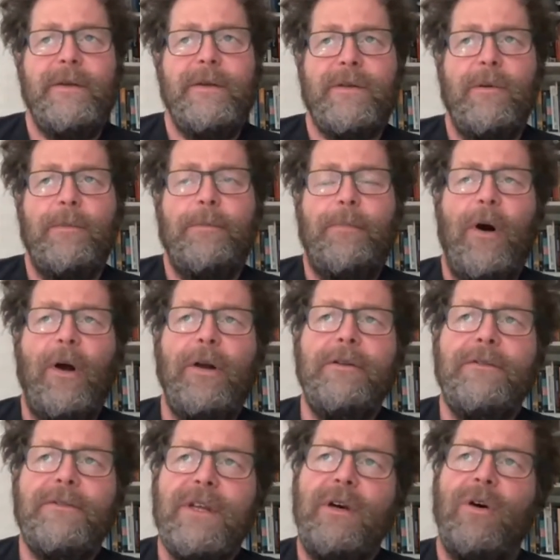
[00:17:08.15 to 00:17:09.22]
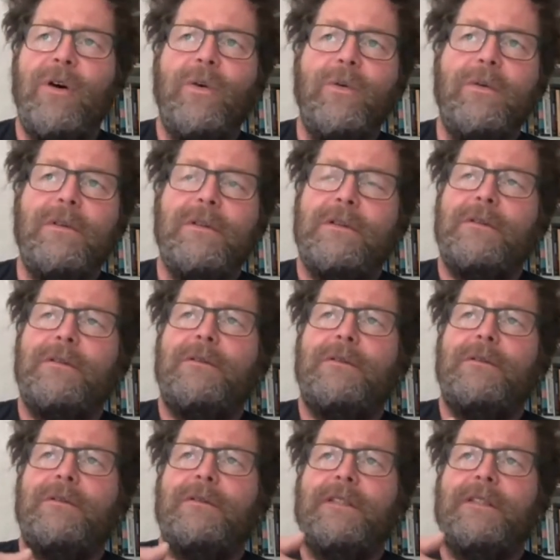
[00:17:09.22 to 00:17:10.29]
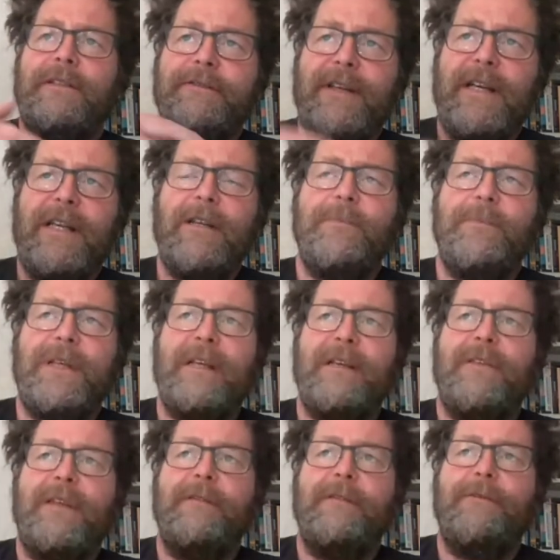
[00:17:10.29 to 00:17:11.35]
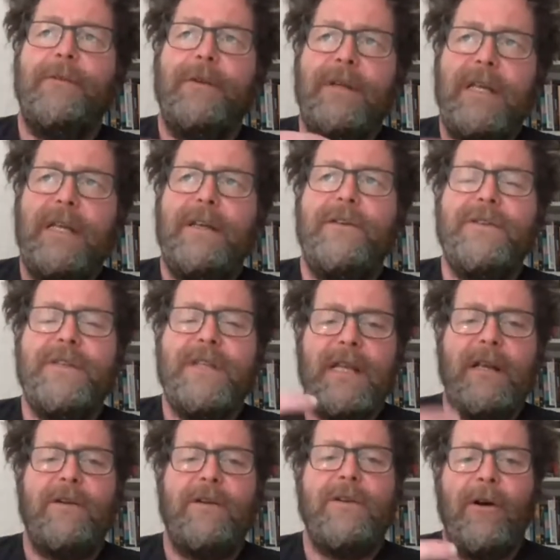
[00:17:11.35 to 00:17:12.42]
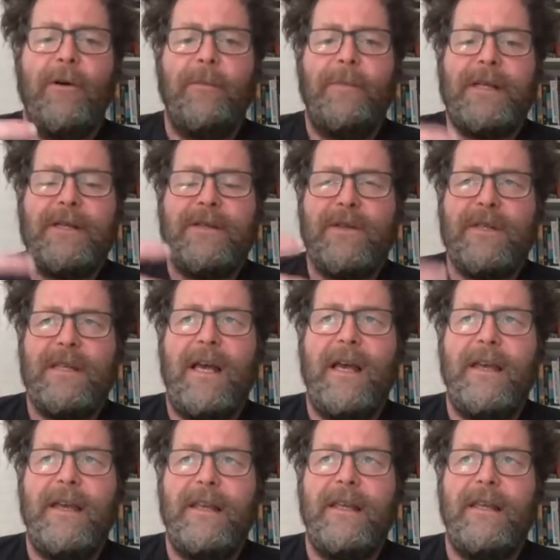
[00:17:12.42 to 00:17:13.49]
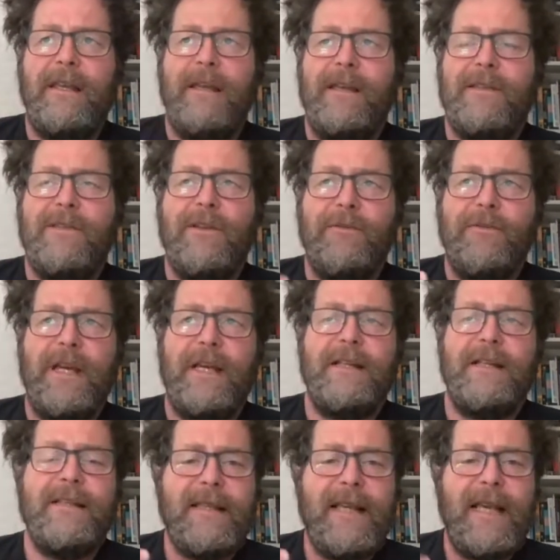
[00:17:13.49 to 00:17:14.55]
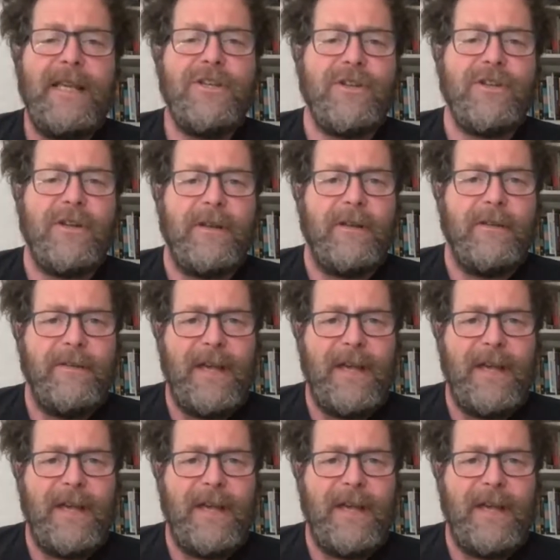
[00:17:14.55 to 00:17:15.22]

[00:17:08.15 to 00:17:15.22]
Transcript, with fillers: So part of the whole development, I think, for leaders in our complex society is the realization